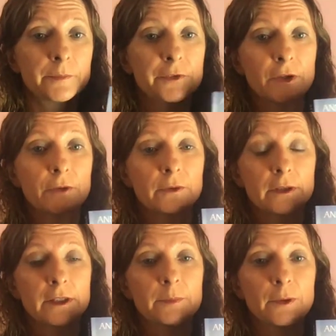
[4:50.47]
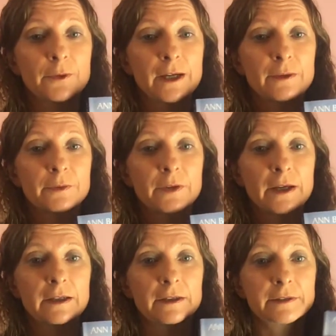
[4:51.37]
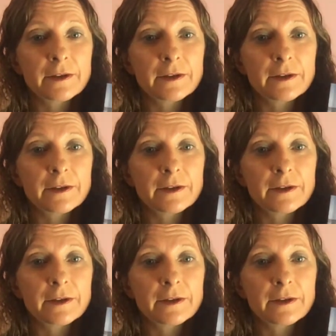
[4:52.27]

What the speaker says: So keep a lookout for that.